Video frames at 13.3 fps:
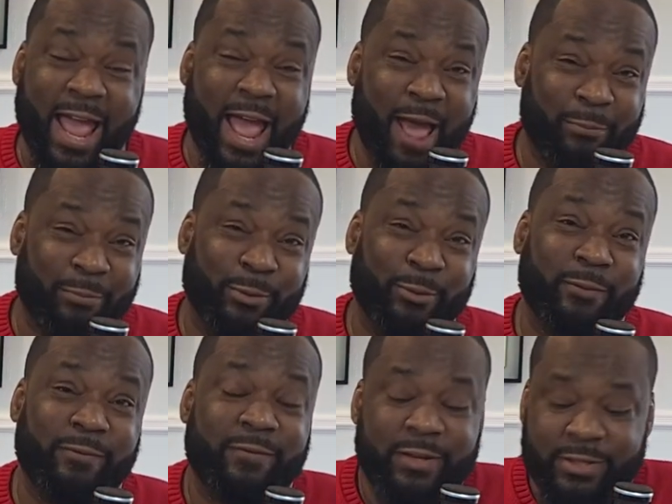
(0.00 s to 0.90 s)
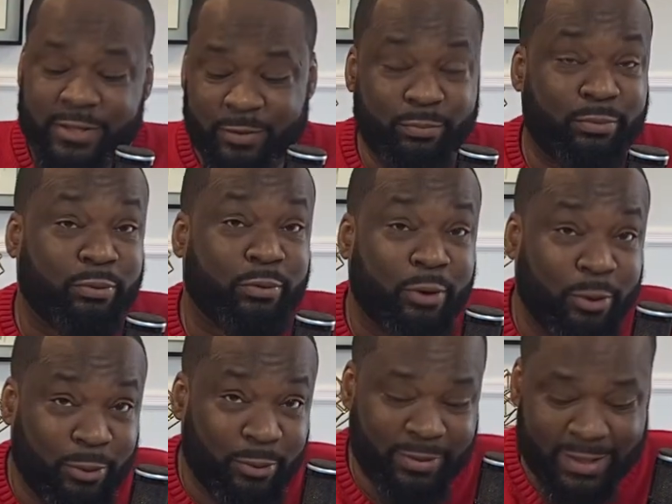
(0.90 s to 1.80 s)
Apple Vision
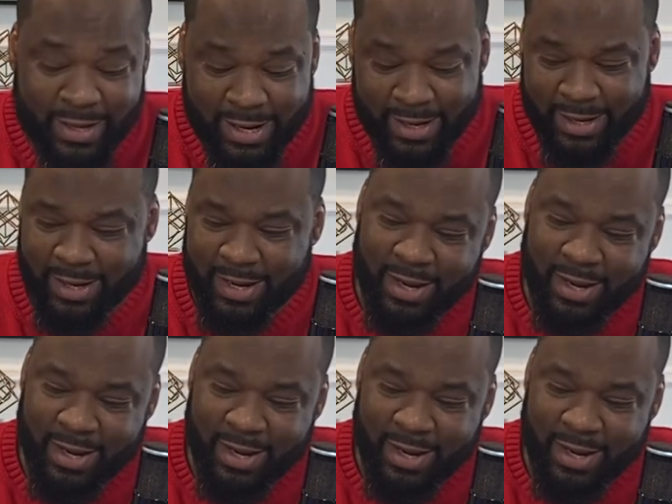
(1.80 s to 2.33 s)
Pro Day.